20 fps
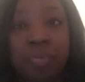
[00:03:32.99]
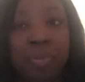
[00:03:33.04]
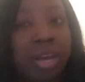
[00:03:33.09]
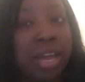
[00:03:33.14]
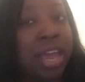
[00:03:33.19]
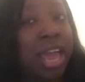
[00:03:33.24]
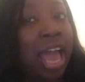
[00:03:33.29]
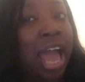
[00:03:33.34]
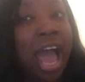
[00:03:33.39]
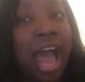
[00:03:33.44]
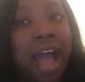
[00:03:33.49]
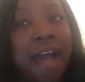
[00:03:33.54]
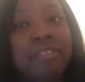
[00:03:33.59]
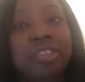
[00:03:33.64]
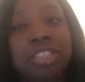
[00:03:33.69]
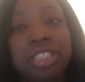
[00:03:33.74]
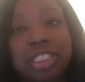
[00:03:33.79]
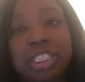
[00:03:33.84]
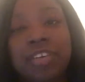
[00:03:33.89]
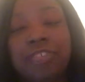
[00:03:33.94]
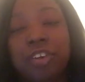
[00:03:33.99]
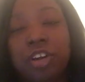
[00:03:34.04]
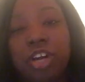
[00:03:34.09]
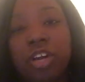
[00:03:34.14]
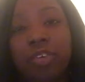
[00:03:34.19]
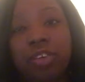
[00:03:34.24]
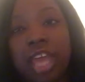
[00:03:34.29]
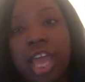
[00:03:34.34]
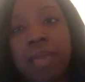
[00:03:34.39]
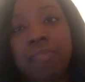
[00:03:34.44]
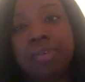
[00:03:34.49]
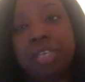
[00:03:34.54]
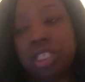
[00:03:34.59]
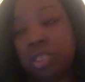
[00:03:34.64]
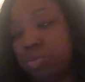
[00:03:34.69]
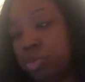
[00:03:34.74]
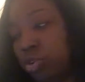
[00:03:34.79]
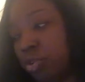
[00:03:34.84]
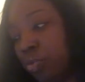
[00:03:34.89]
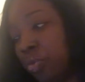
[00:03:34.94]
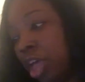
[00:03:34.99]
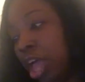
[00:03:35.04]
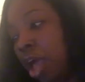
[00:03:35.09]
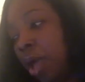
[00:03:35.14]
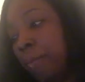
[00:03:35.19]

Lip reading: But I've just never heard of KB Smooth.